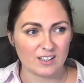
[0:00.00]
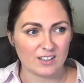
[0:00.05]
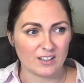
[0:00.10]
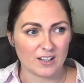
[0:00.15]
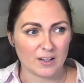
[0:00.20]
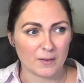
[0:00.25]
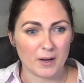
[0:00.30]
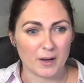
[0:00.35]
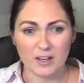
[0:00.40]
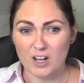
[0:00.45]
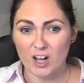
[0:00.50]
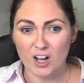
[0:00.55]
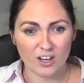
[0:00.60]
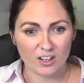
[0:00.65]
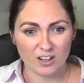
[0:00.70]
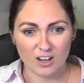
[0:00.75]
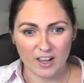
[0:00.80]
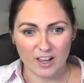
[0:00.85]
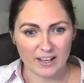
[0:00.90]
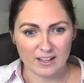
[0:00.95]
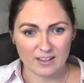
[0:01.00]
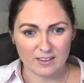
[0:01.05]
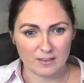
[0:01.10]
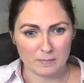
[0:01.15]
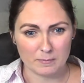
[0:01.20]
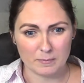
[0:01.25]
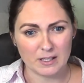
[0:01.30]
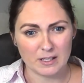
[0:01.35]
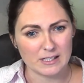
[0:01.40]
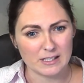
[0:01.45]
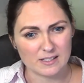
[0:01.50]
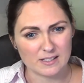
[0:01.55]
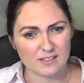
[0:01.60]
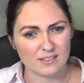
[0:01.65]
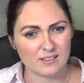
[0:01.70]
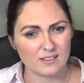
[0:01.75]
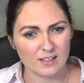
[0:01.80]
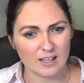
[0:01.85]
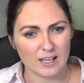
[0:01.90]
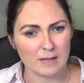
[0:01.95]
I can't like them
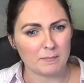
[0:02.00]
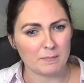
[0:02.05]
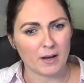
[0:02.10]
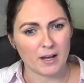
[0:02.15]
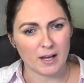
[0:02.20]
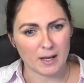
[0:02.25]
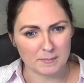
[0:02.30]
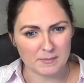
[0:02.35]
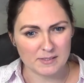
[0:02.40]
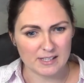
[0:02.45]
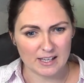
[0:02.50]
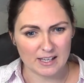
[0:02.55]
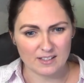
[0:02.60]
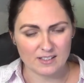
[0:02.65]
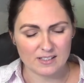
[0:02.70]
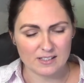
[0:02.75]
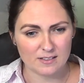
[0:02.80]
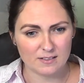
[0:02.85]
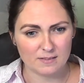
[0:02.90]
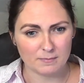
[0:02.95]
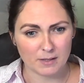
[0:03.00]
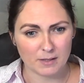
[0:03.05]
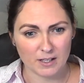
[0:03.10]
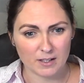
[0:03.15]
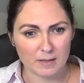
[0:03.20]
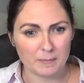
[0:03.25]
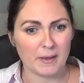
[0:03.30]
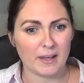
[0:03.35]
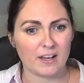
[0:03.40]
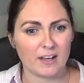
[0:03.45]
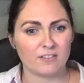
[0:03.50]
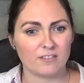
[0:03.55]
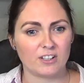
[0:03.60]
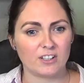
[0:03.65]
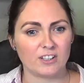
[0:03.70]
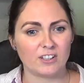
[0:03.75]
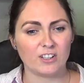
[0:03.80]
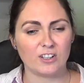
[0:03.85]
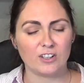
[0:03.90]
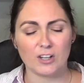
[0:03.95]
because it might upset my other parent.